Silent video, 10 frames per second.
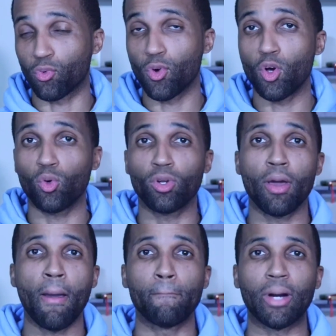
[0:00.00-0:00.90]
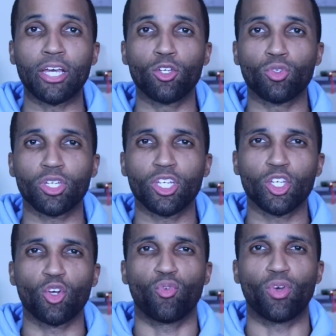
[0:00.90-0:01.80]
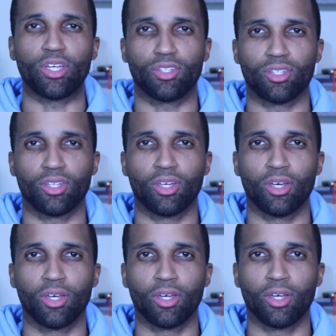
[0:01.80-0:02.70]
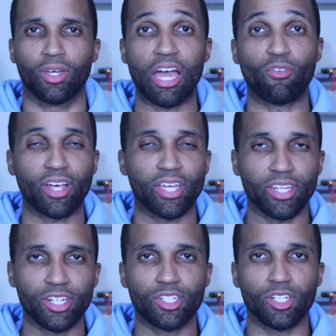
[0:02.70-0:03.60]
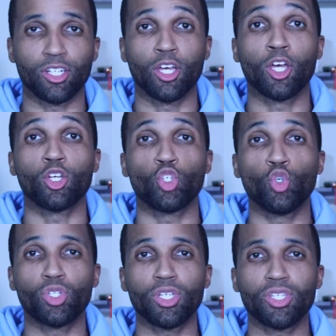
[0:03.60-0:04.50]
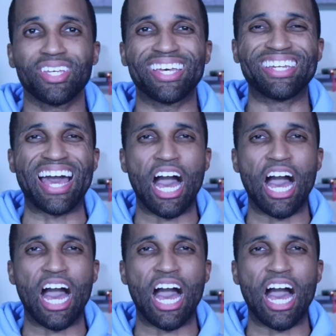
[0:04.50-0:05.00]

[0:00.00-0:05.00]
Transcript: your phone by using your face. That recognition uses an